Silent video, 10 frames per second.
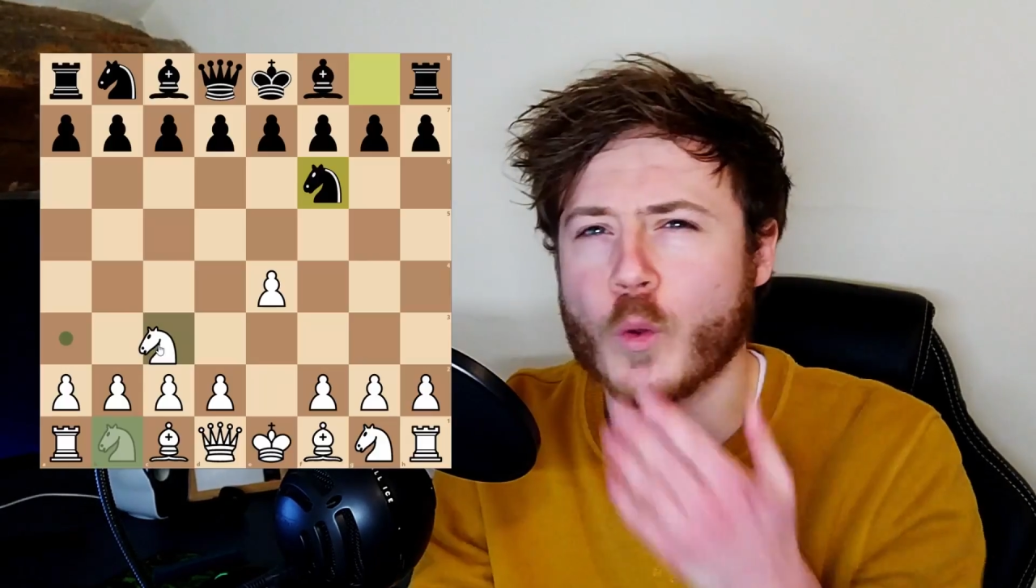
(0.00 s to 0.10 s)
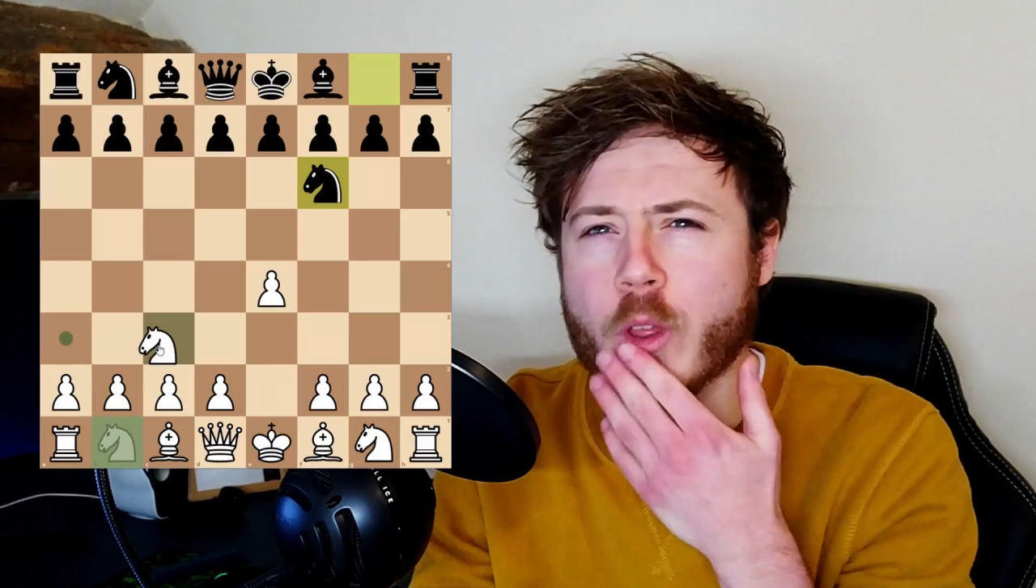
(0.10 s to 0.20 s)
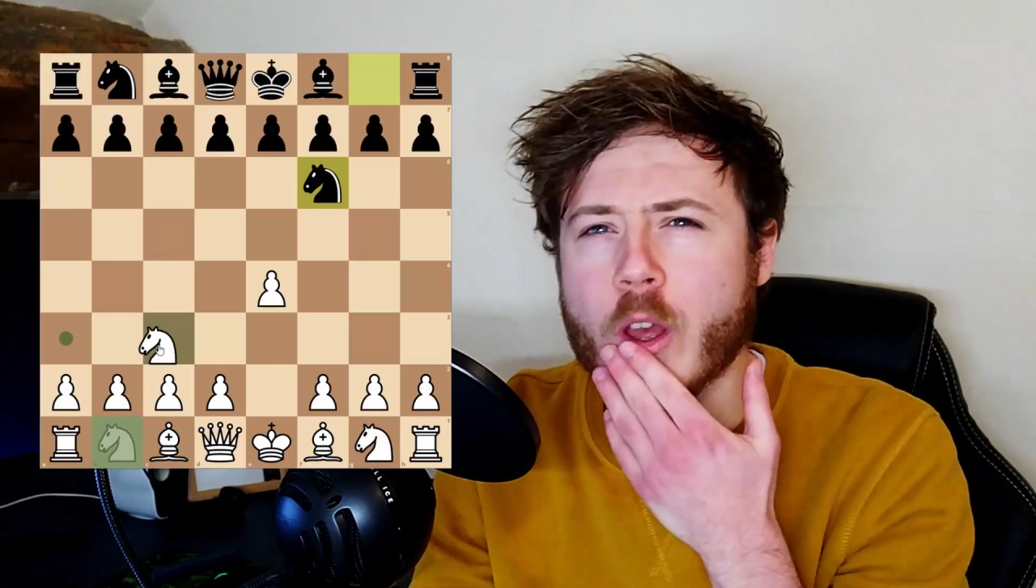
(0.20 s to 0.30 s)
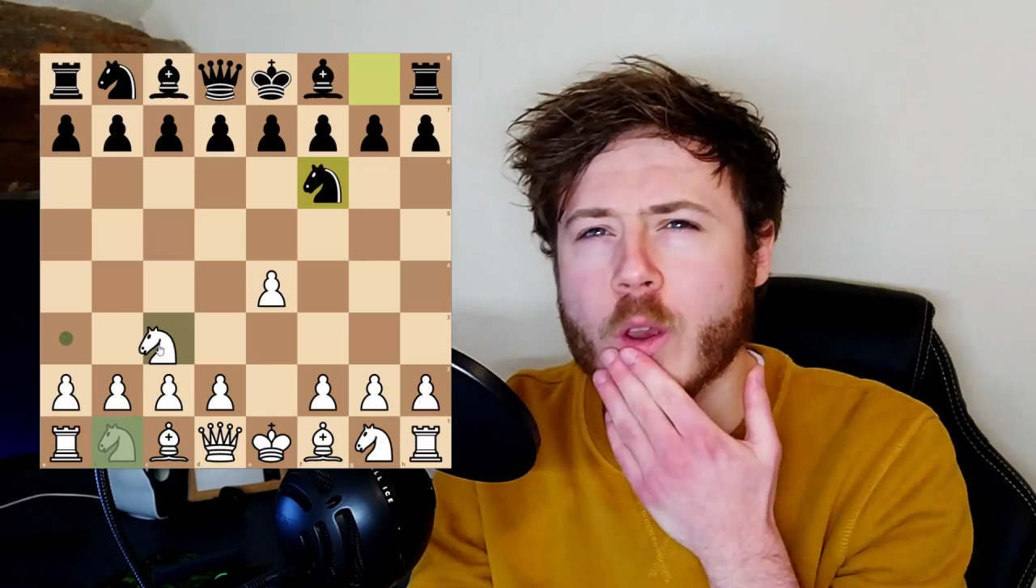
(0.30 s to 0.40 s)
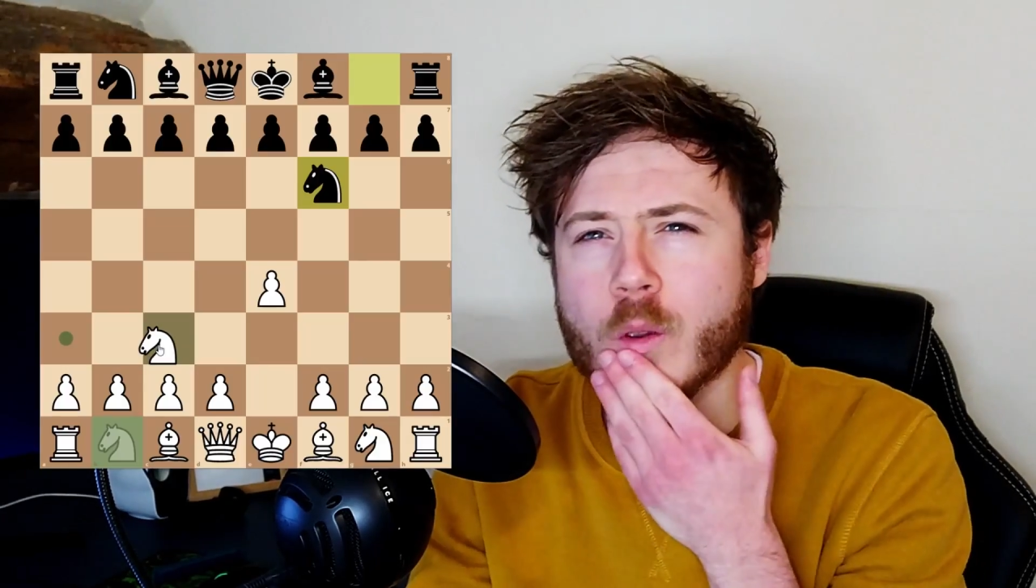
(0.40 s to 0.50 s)

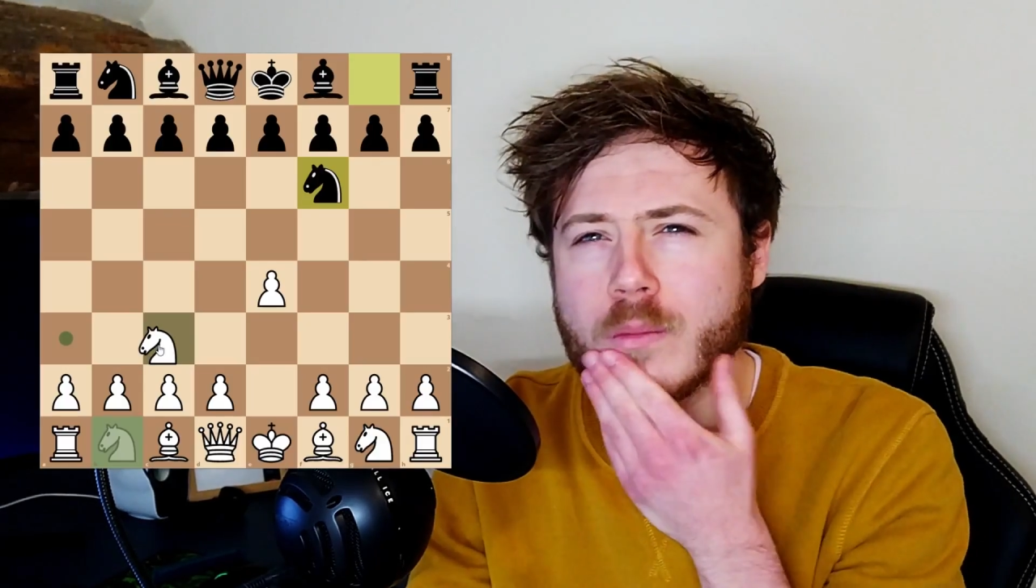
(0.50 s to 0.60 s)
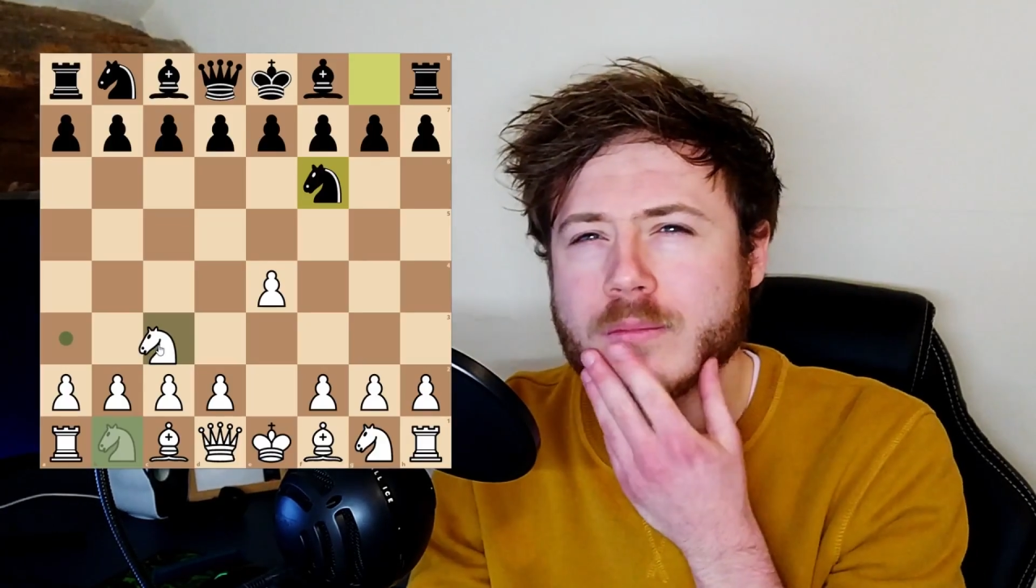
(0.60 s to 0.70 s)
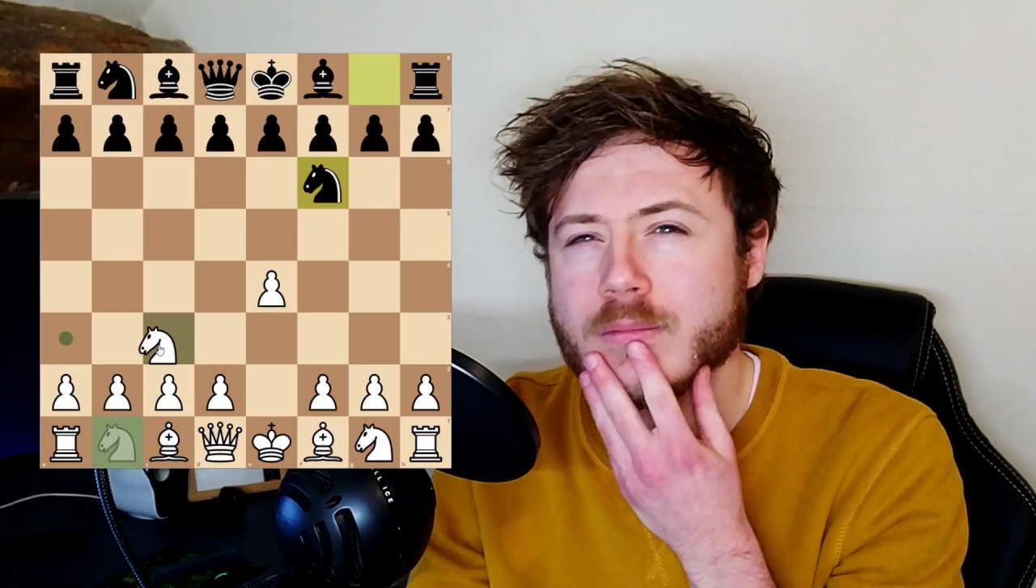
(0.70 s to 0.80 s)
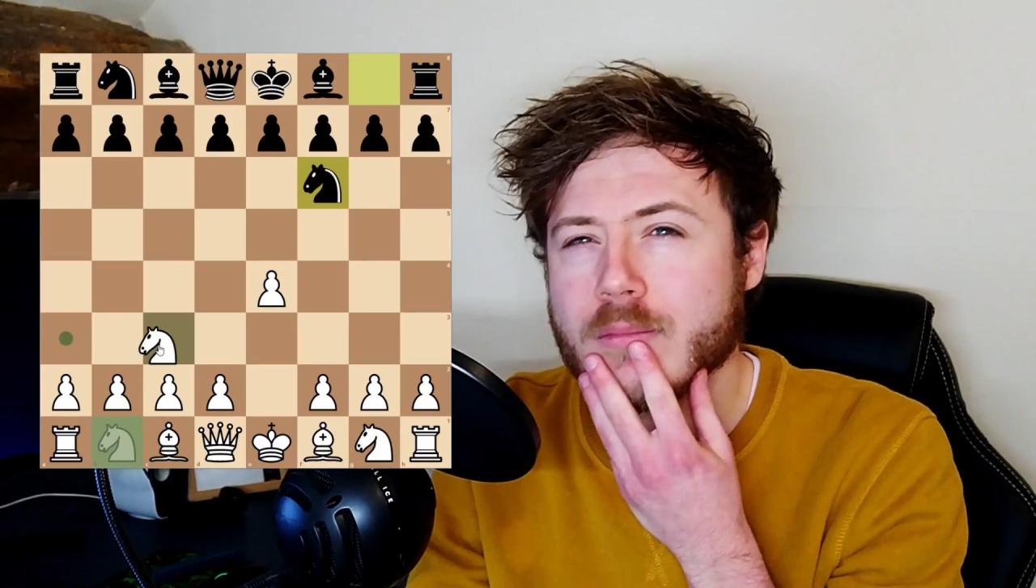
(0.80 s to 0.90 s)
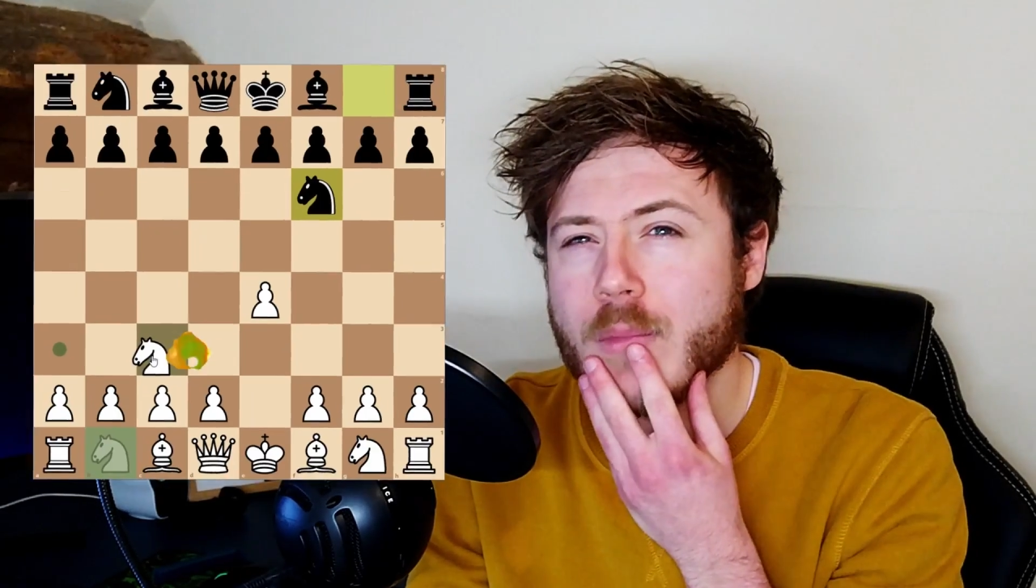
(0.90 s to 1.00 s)
Although,
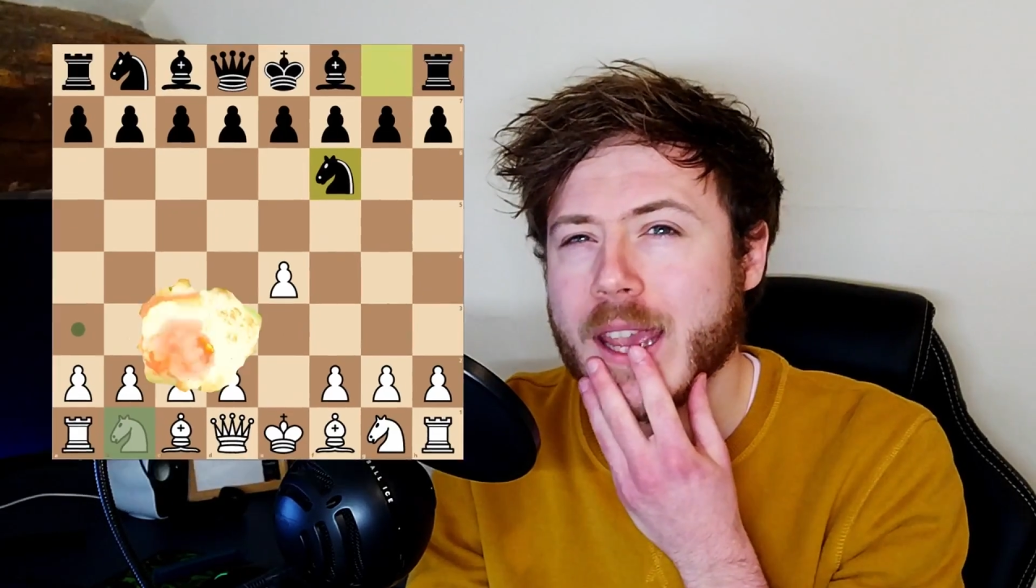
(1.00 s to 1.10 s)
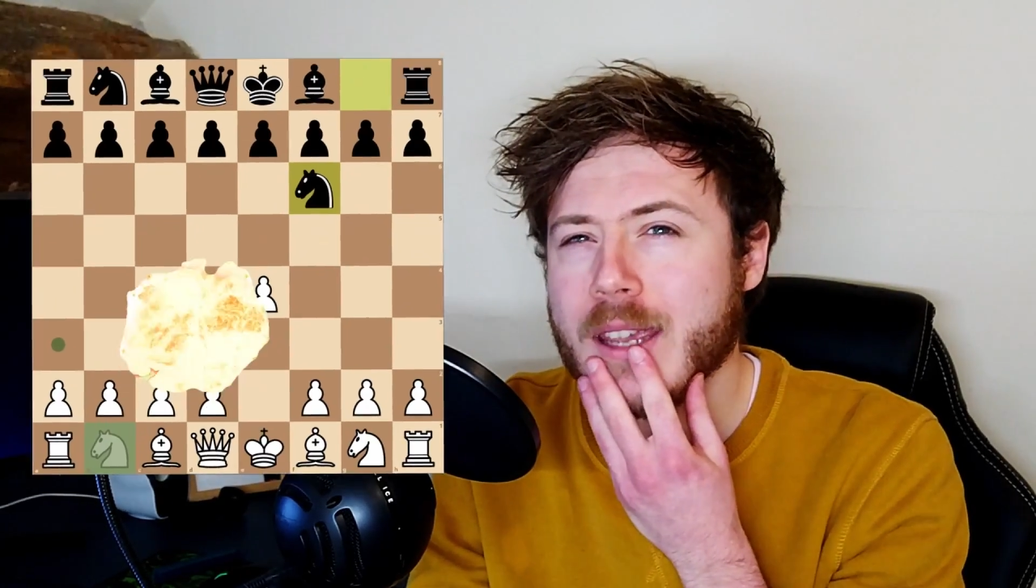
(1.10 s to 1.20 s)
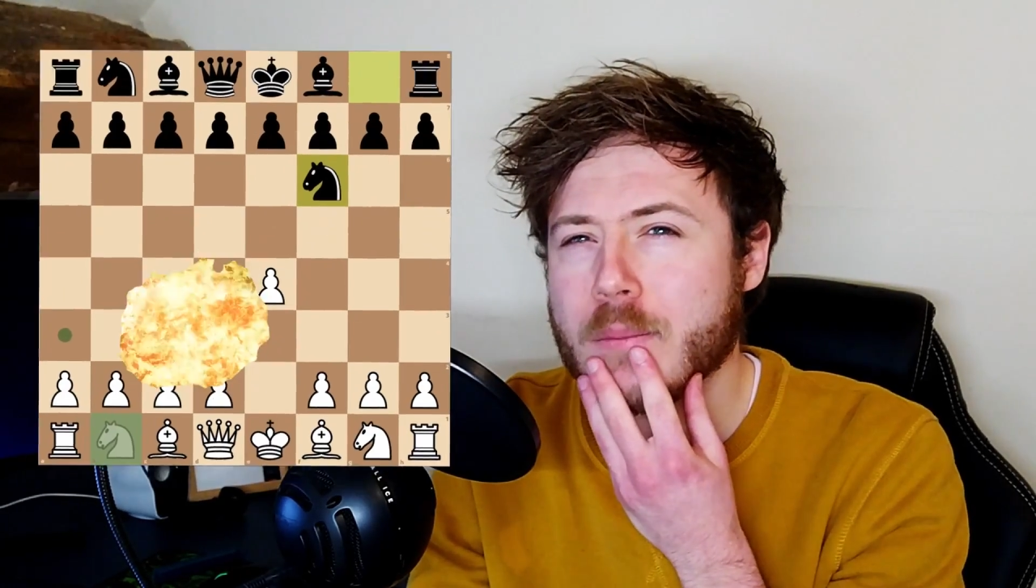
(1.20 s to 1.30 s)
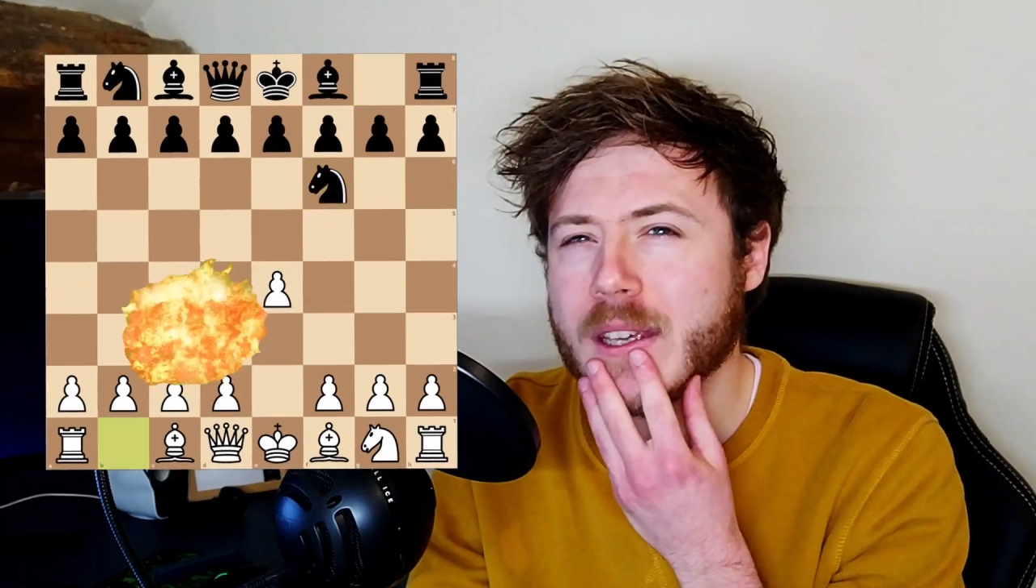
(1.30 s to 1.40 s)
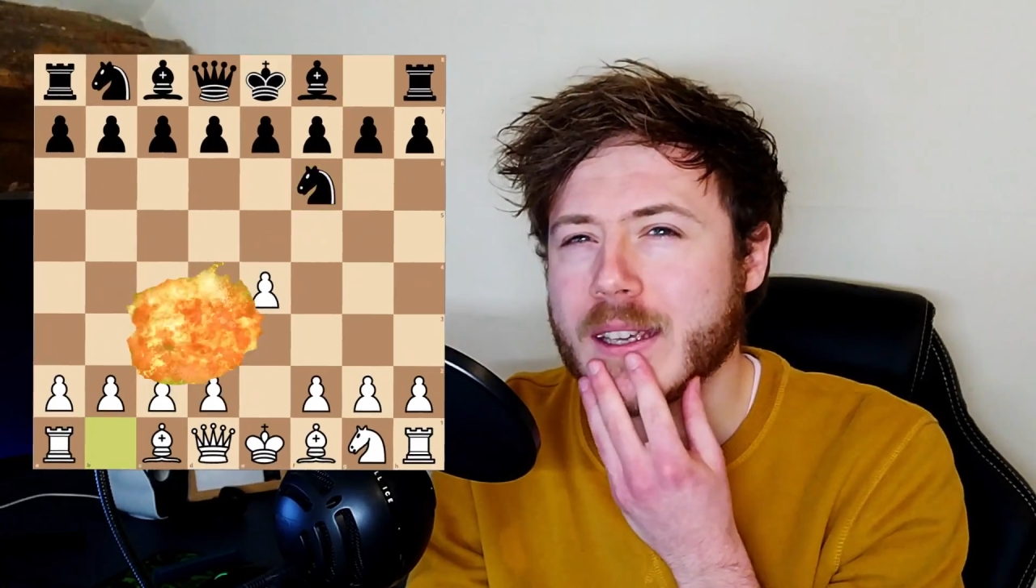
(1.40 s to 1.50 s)

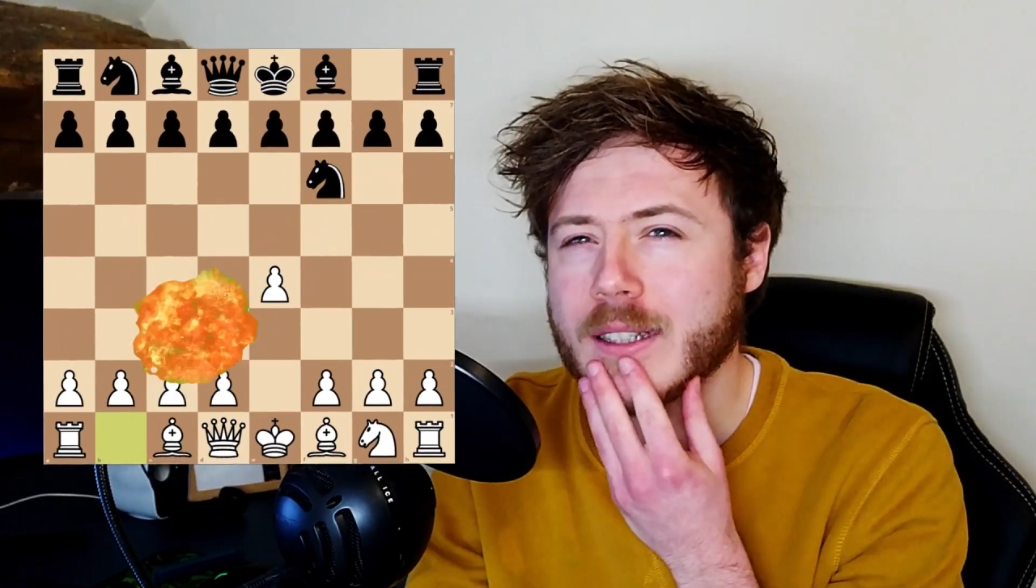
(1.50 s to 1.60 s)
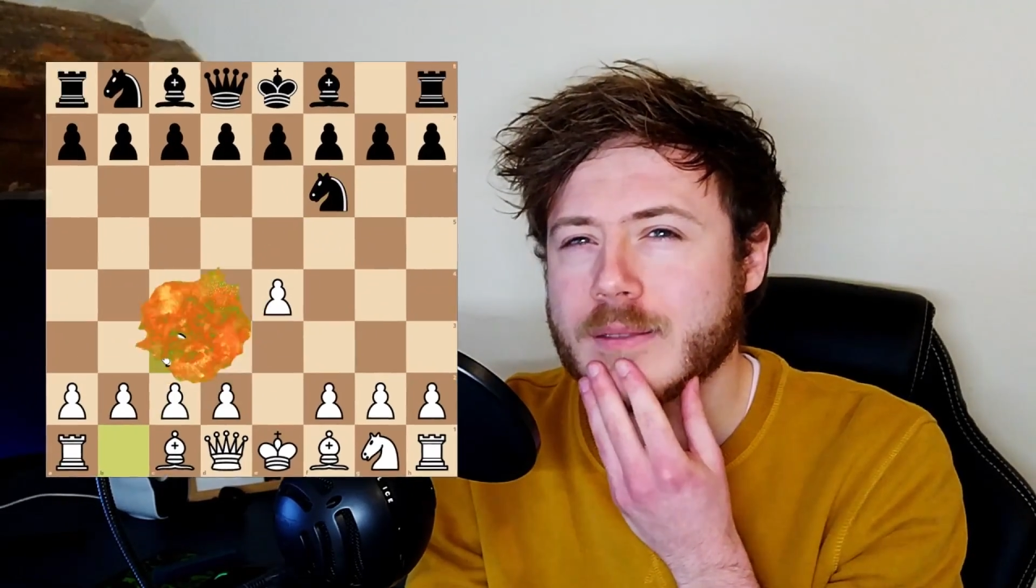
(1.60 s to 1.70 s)
maybe.